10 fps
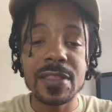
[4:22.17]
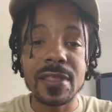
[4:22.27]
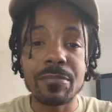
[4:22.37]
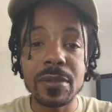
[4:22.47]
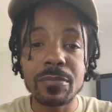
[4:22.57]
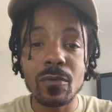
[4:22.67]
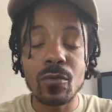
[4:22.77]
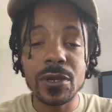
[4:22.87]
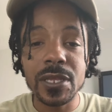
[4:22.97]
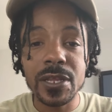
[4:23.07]
that people
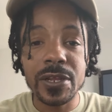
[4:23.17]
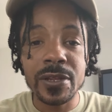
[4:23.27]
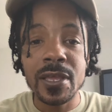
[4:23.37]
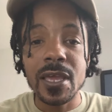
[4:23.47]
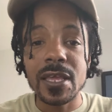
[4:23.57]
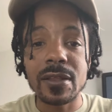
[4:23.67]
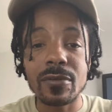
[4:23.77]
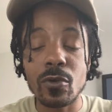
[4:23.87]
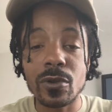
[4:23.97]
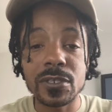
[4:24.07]
want to hear and
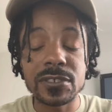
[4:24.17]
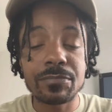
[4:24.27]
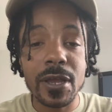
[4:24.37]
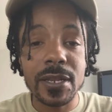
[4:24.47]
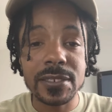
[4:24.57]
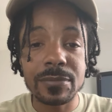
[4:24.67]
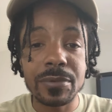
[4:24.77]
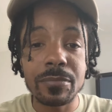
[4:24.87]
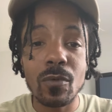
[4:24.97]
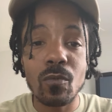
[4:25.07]
or this product that
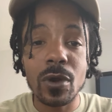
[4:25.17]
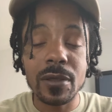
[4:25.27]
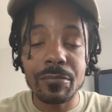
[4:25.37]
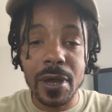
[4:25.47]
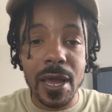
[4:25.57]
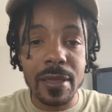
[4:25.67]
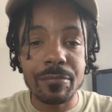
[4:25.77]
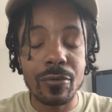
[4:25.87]
people want to buy.